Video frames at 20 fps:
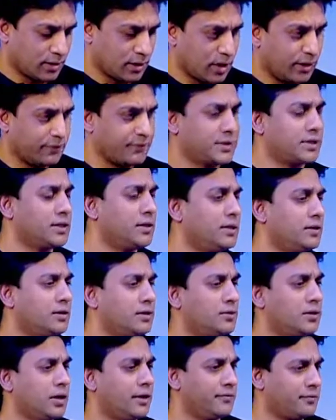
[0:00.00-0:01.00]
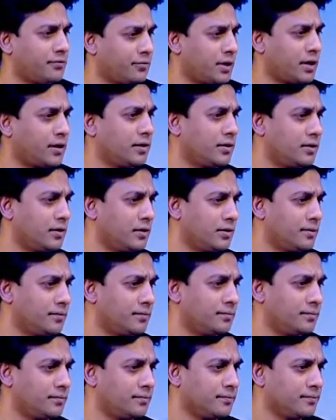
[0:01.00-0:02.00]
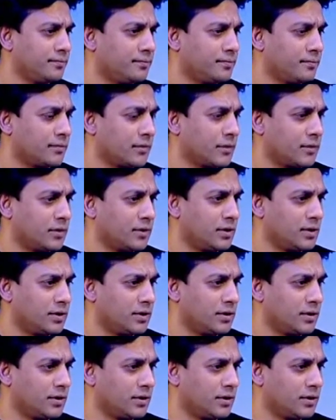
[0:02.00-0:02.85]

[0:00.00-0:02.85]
Have you seen or uh, have you read uh, yeah, I